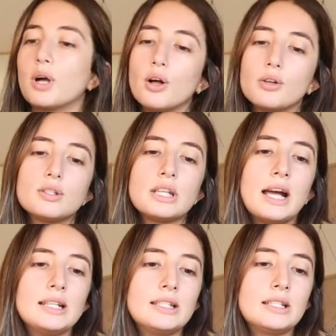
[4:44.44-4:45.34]
Coles,
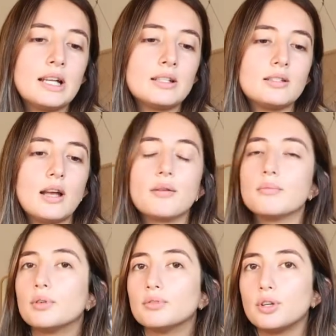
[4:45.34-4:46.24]
I did get
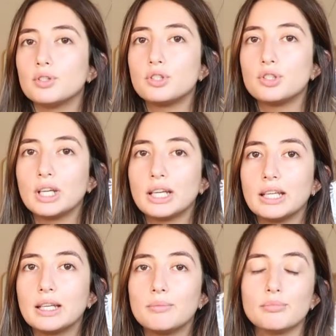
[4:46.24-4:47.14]
some roast
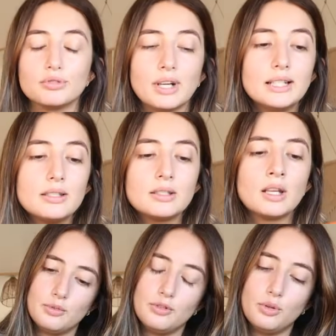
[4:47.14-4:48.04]
chicken breast.
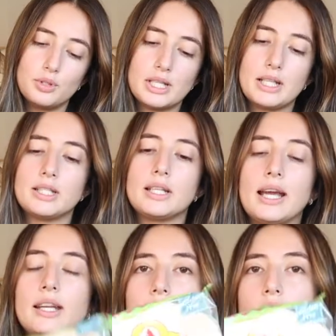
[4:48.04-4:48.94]
For dinner
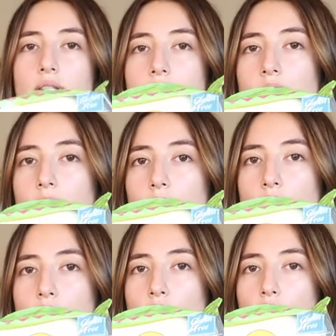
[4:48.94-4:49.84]
tonight, I got some
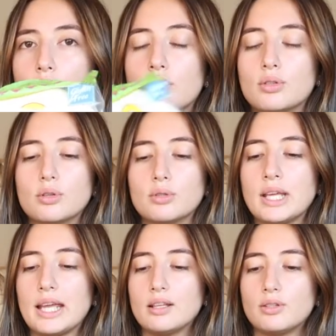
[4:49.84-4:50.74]
corn
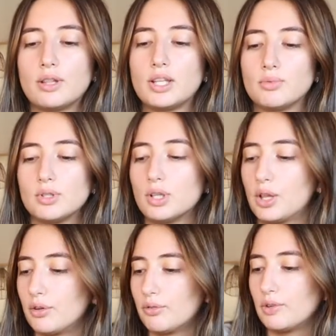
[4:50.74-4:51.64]
tortillas. So these ones are
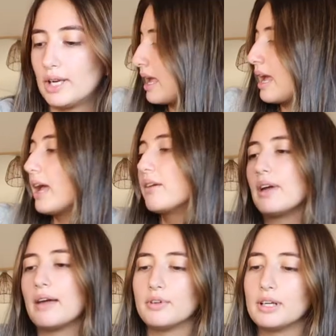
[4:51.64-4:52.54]
gluten-free. And
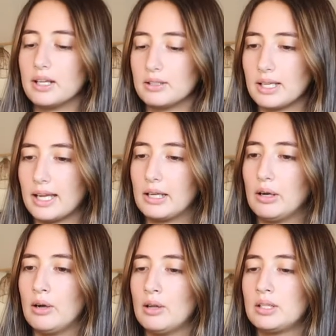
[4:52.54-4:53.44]
for everyone else, I
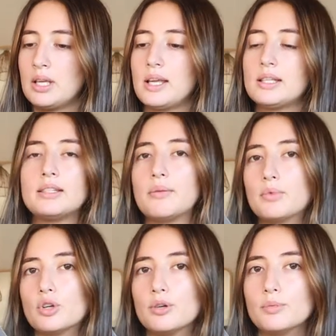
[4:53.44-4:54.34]
got
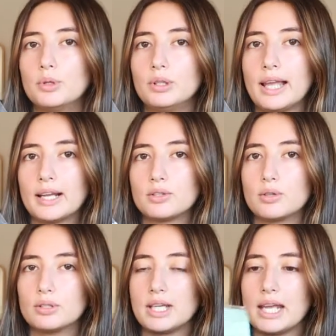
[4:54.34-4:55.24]
some normal, like,
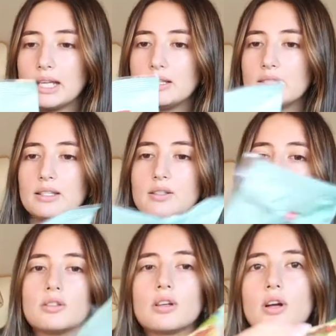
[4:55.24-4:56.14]
tortillas. These are just the